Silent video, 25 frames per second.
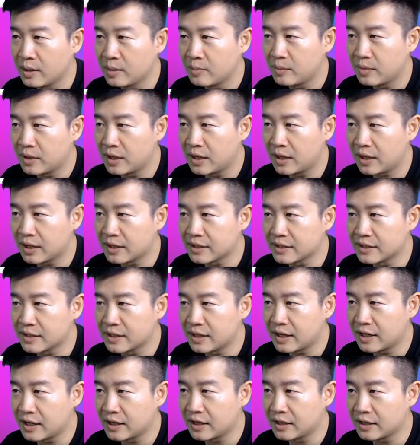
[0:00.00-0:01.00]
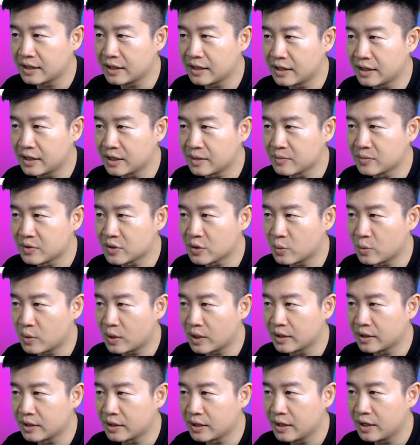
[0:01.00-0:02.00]
plus 9 times
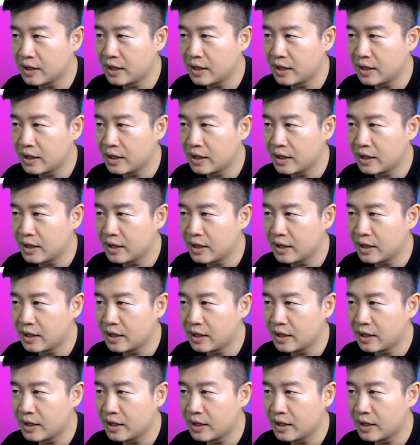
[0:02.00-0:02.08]
1.